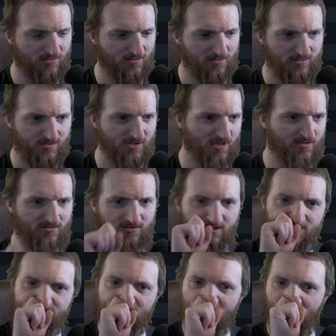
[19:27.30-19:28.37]
No,
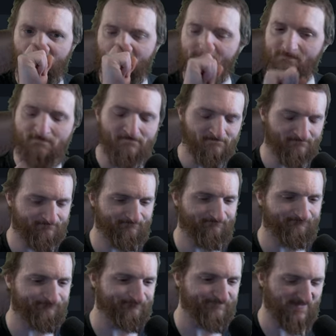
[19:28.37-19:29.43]
it's not.
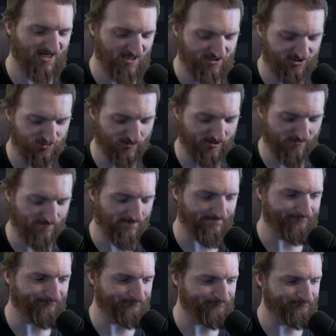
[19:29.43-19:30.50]
That is weird.
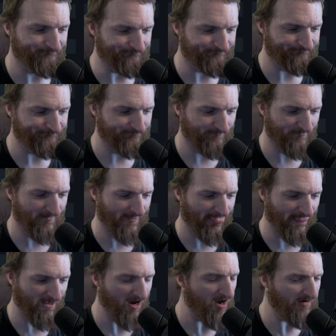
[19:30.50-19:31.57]

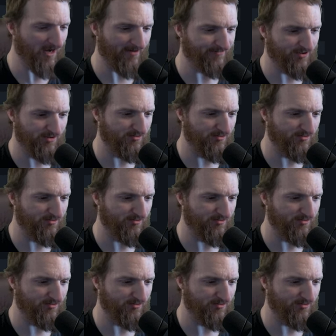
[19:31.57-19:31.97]
I'll have to